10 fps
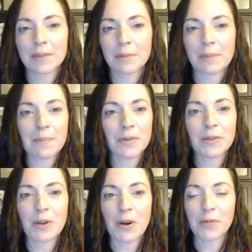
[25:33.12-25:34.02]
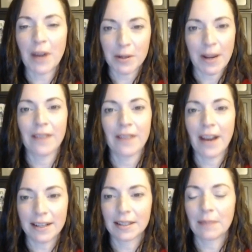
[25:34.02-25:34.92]
people know right away,
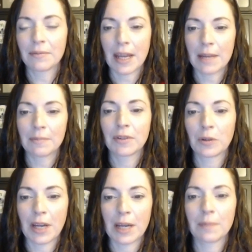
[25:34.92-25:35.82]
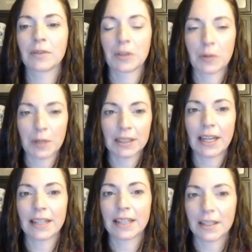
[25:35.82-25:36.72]
right? Sometimes you're able to quickly
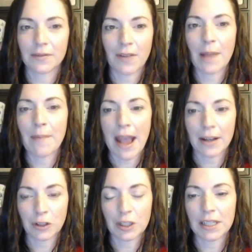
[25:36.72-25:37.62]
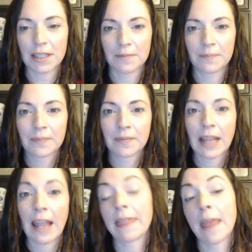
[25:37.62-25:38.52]
identify a passion,
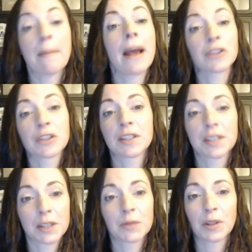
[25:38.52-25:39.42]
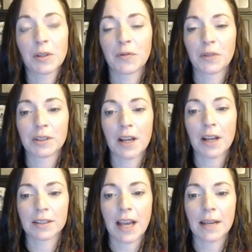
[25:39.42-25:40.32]
and that passion sticks with you for a
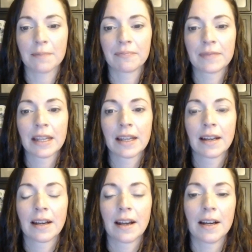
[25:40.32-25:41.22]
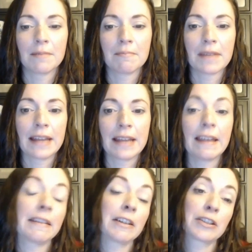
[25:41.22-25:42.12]
long time. And
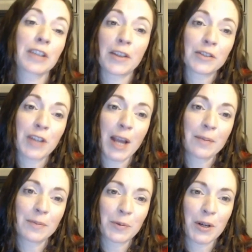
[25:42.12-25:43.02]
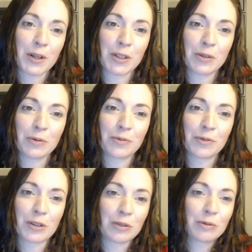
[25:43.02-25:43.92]
then there's other times where you
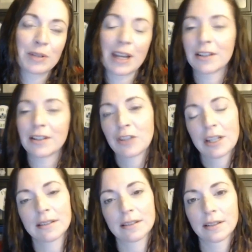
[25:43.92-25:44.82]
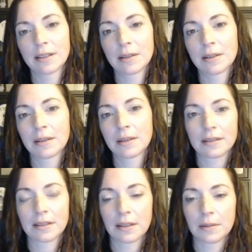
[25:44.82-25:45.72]
do get a chance to
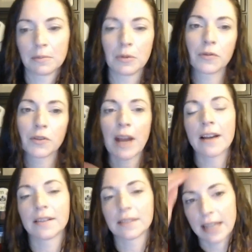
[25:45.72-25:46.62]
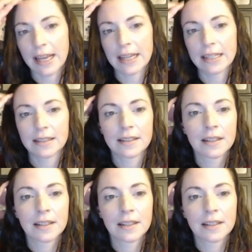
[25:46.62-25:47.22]
move around, and